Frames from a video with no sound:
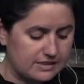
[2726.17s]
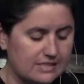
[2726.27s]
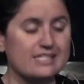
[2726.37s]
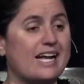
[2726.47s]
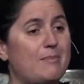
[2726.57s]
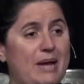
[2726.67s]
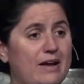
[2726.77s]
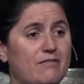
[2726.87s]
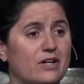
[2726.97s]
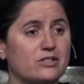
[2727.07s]
He's like, I paid
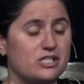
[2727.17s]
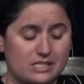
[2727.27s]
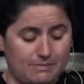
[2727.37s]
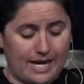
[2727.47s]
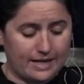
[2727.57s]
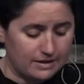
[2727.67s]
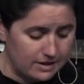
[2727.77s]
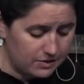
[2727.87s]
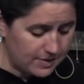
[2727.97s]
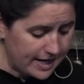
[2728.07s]
for her, she's mine,
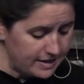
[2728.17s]
right?